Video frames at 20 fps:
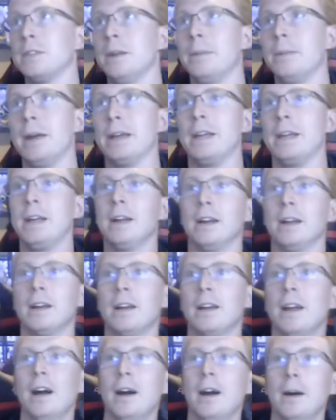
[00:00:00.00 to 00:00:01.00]
right back
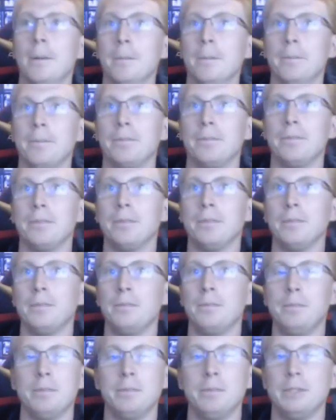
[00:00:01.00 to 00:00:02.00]
here, um,
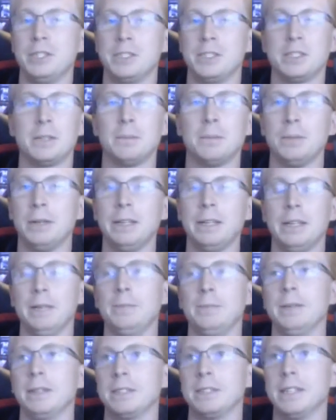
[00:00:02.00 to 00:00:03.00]
just completely
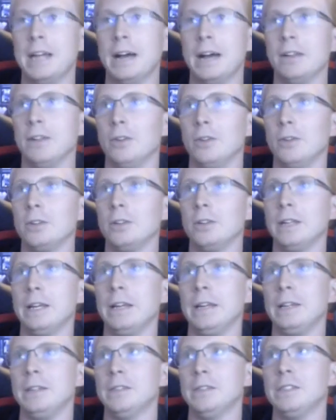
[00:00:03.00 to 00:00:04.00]
built it out
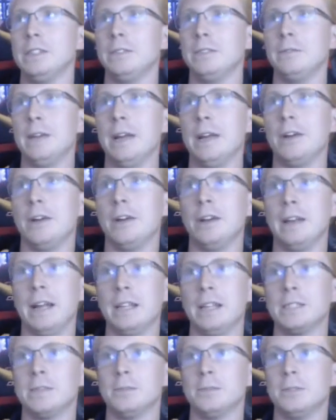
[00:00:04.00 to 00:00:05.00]
locally using Vagrant
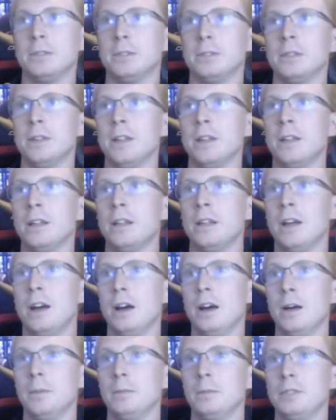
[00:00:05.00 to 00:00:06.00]
and Ansible,
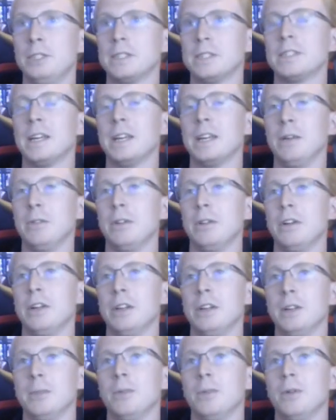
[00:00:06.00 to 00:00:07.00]
um, just like you were going
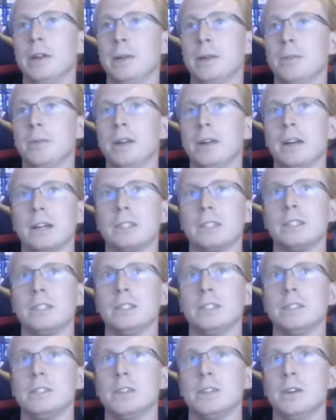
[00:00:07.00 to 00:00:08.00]
to deploy to
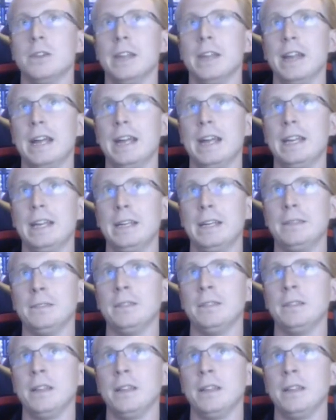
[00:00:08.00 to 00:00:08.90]
production, so that any